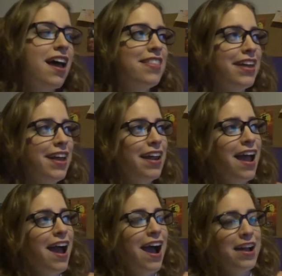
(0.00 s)
And then
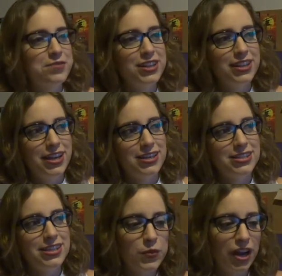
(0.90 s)
I
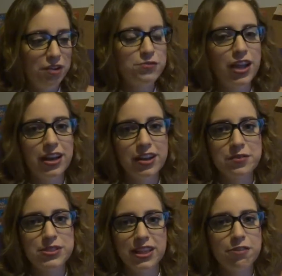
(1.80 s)
realized that when I read it,
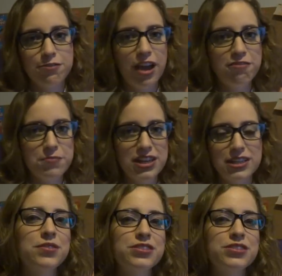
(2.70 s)
it was like five minutes.